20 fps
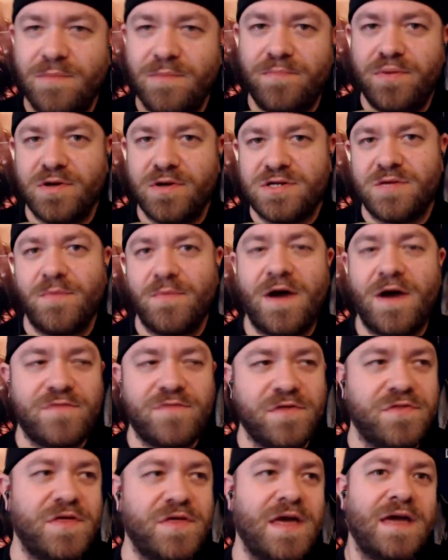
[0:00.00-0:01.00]
push him
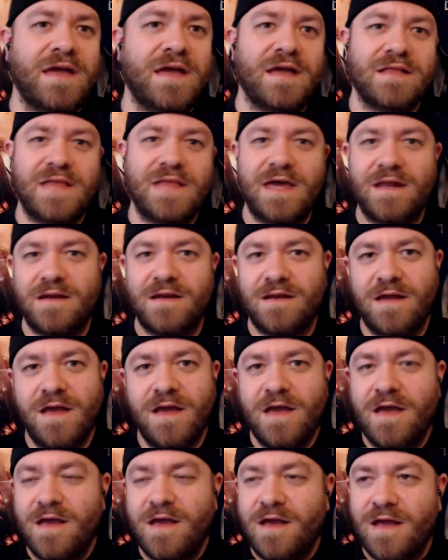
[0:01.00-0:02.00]
off the thing and
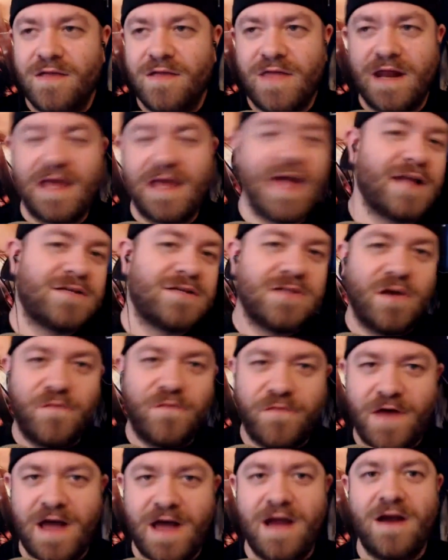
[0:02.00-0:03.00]
then it catches
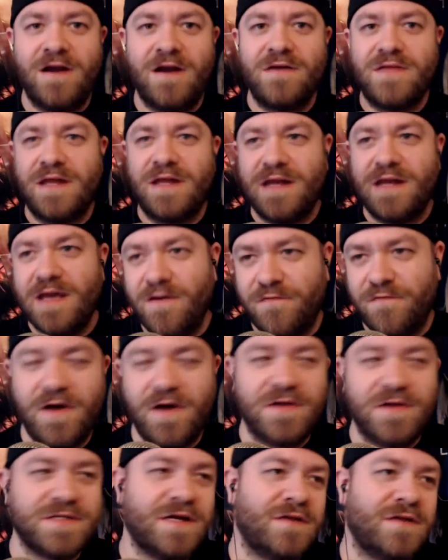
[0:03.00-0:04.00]
on fire and then he
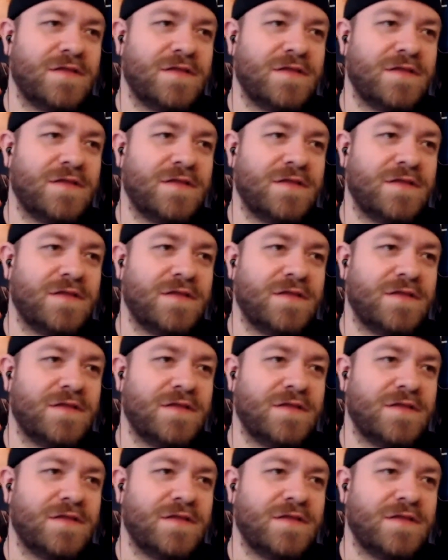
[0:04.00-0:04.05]
falls on